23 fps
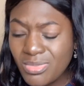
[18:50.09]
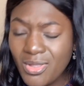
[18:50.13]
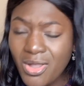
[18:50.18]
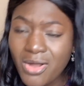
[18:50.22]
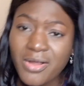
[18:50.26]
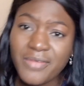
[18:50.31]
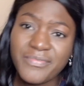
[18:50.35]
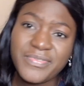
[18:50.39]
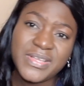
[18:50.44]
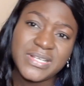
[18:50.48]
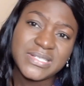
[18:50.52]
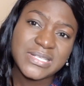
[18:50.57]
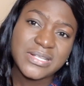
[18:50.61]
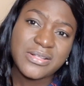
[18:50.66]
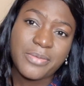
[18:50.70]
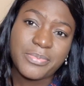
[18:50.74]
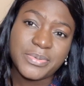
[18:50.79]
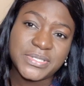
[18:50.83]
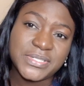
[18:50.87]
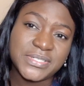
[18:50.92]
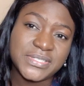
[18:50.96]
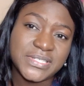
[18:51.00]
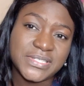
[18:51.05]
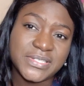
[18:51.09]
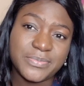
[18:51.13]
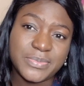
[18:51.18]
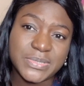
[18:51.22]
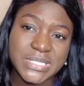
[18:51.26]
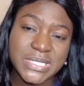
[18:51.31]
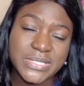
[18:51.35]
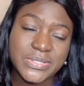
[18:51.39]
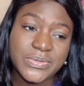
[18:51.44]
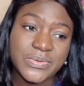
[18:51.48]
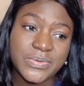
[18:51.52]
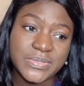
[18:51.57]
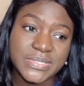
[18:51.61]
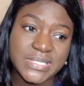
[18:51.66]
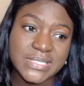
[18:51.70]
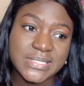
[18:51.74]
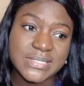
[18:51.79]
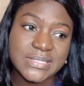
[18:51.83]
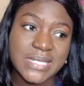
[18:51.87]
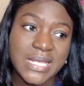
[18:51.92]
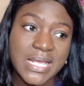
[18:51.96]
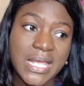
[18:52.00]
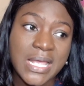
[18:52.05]
or if there's an opportunity to put a note
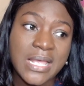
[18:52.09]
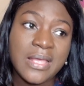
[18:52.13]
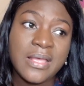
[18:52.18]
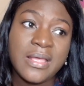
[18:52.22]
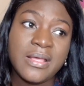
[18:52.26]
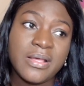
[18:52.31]
and say